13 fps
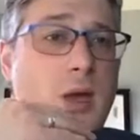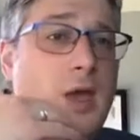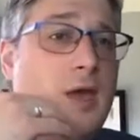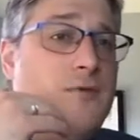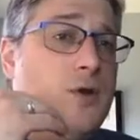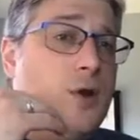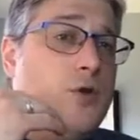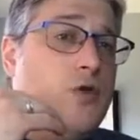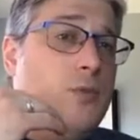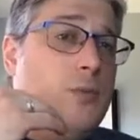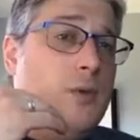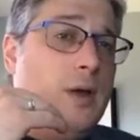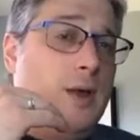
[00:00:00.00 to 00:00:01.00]
If you
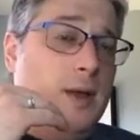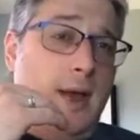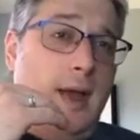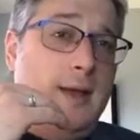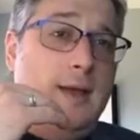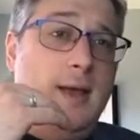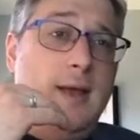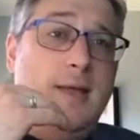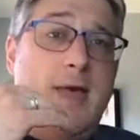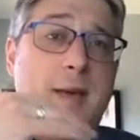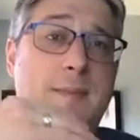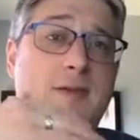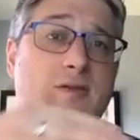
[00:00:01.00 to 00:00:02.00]
accrue, and
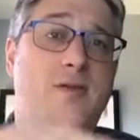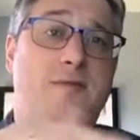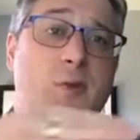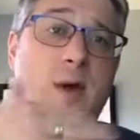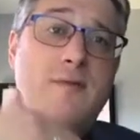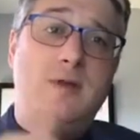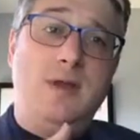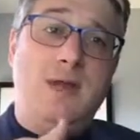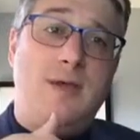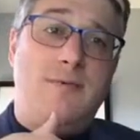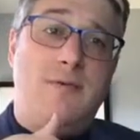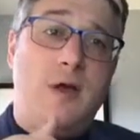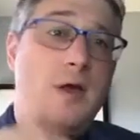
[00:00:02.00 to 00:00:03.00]
that means if you ever
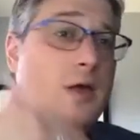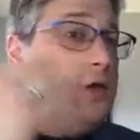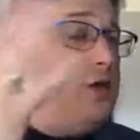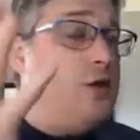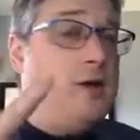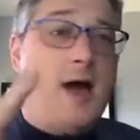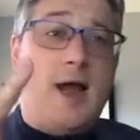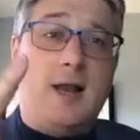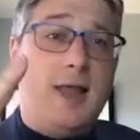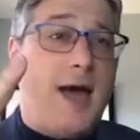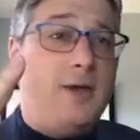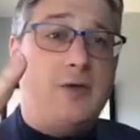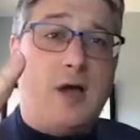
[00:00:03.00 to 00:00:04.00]
leave, you're not
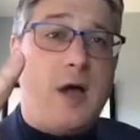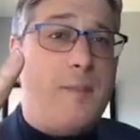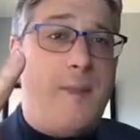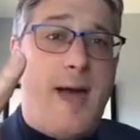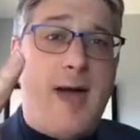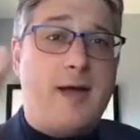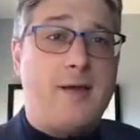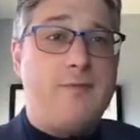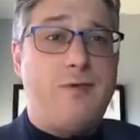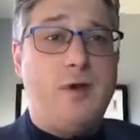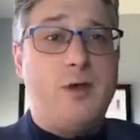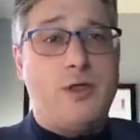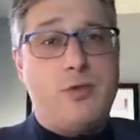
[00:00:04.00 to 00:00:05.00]
allowed to come back
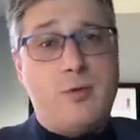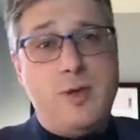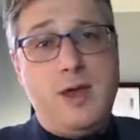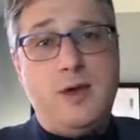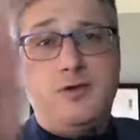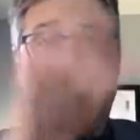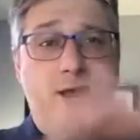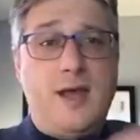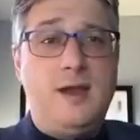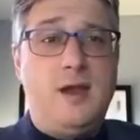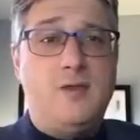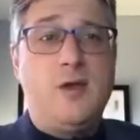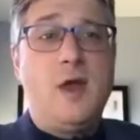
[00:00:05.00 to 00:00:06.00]
for either 3 years or 10
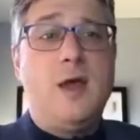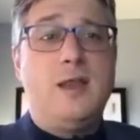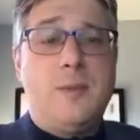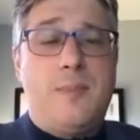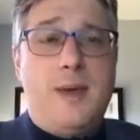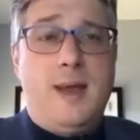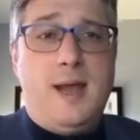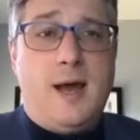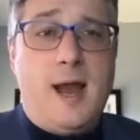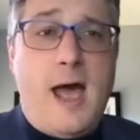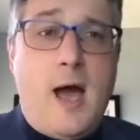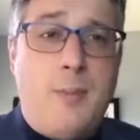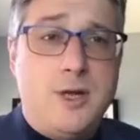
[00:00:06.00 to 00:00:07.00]
years, depending
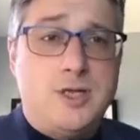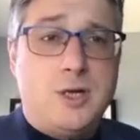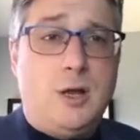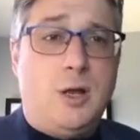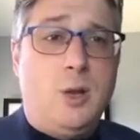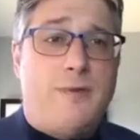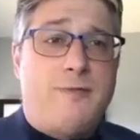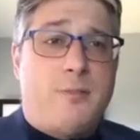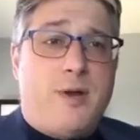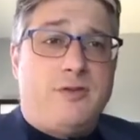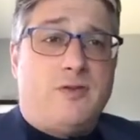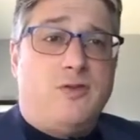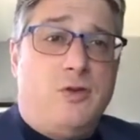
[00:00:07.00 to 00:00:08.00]
on how much unlawful
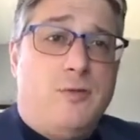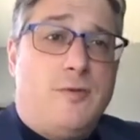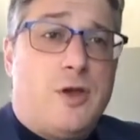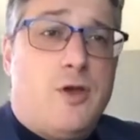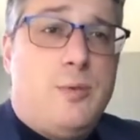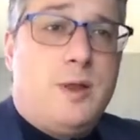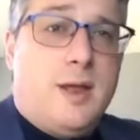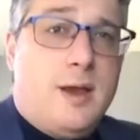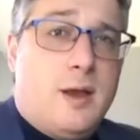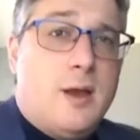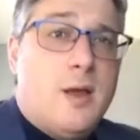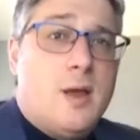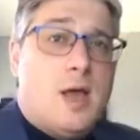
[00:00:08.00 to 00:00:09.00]
presence you've accumulated.